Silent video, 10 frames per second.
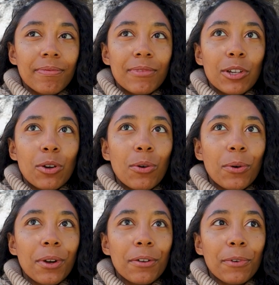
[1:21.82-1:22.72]
the
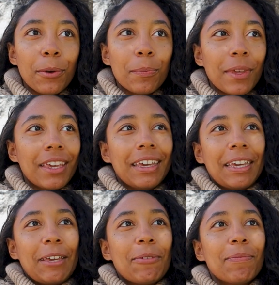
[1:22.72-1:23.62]
core of our
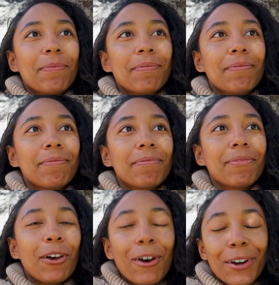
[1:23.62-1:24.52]
being,
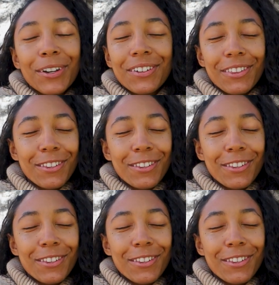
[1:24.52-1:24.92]
the heart,